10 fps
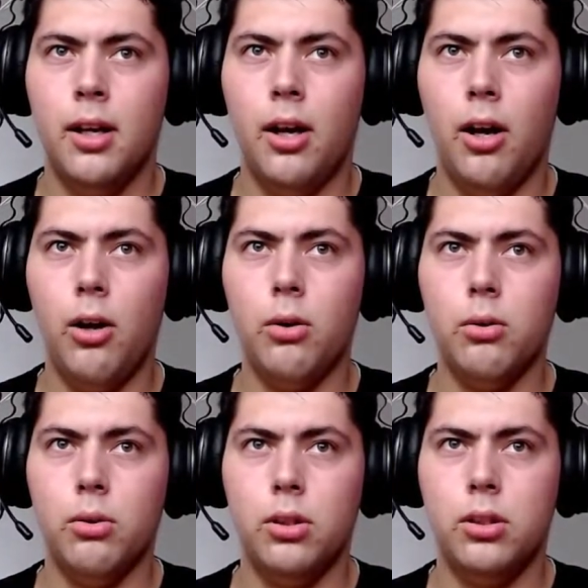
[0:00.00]

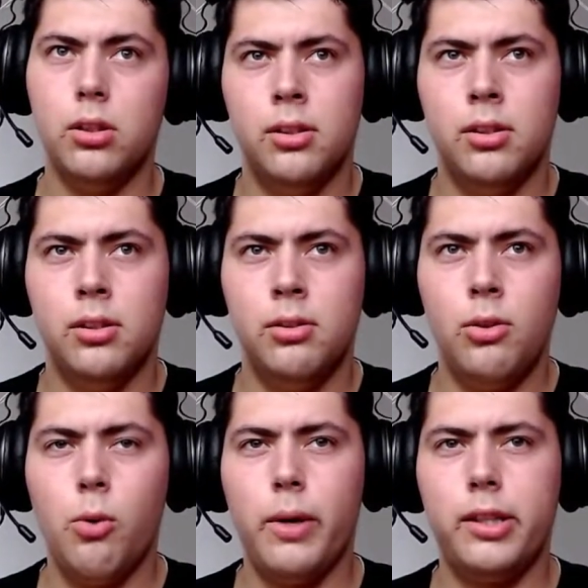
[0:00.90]
Oh!
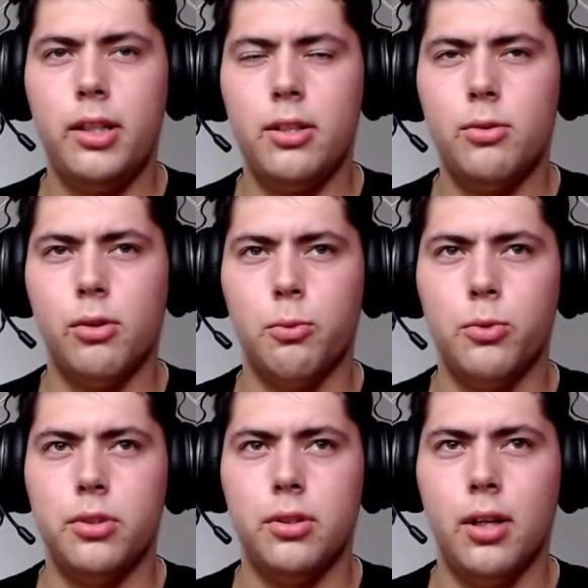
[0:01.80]
No way these two are
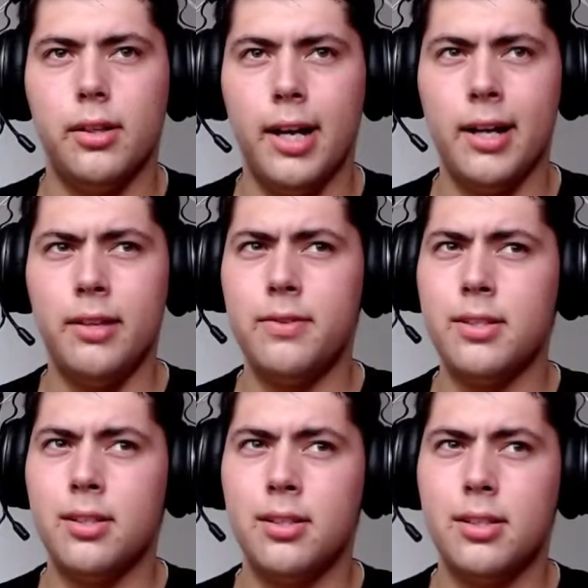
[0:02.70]
losing their
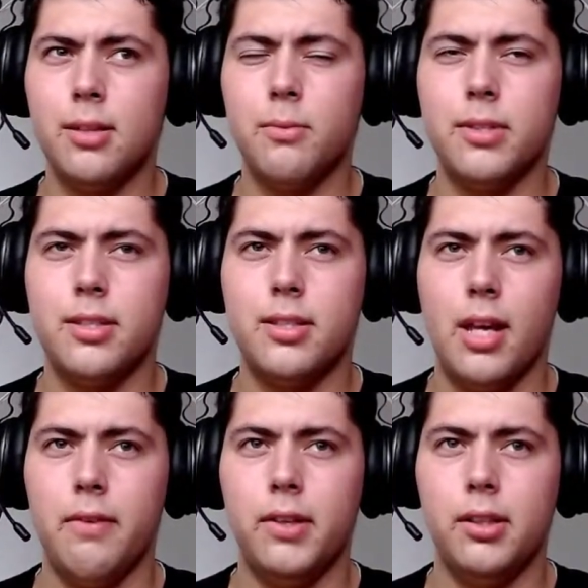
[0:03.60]
lives. Someone's
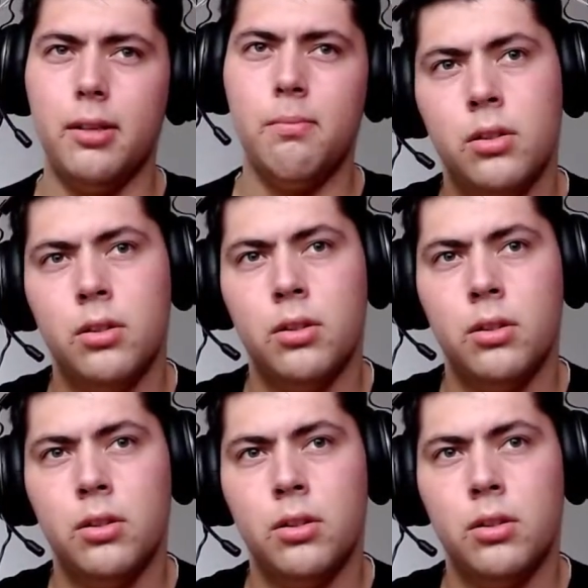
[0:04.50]
saving them.
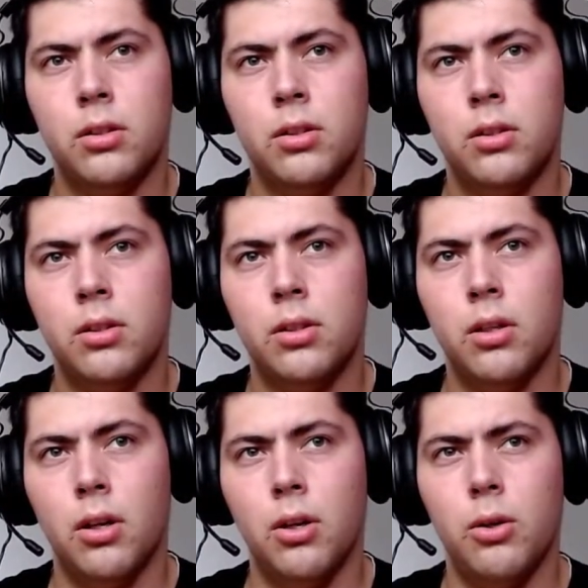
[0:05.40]

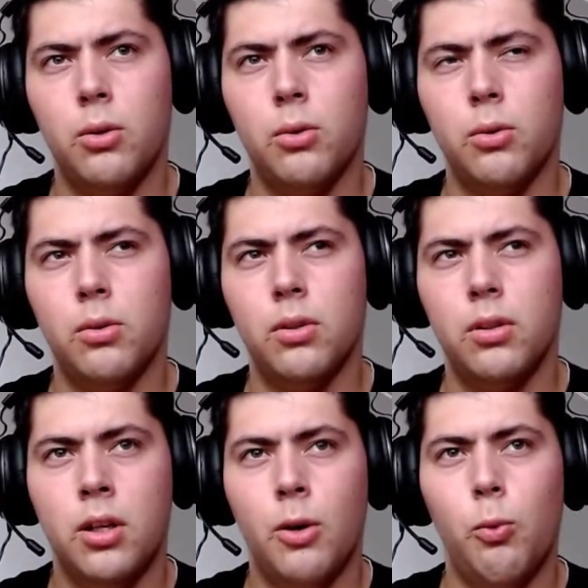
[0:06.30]
Oh!
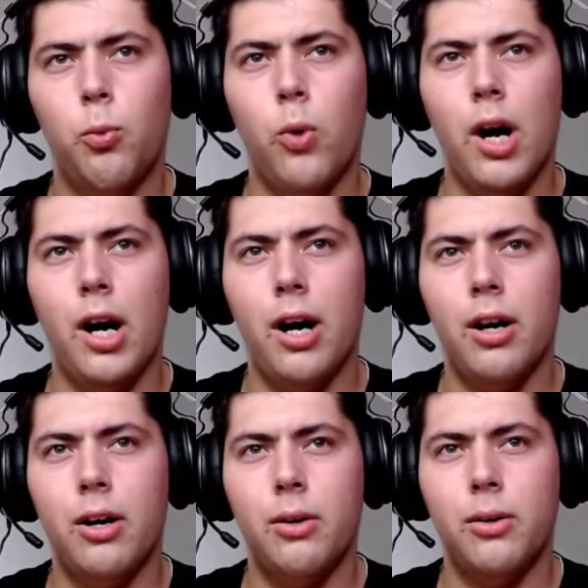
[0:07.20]

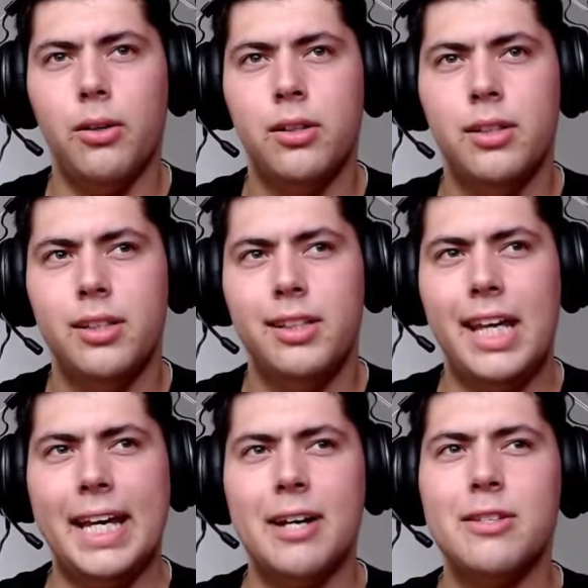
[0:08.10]
Wow!
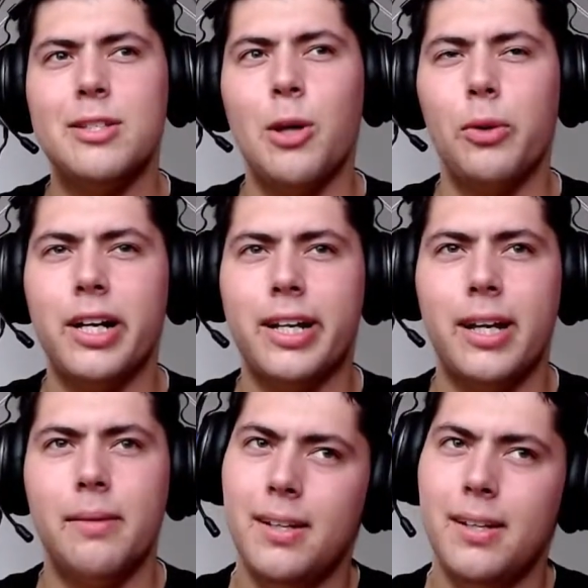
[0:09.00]
They got so lucky.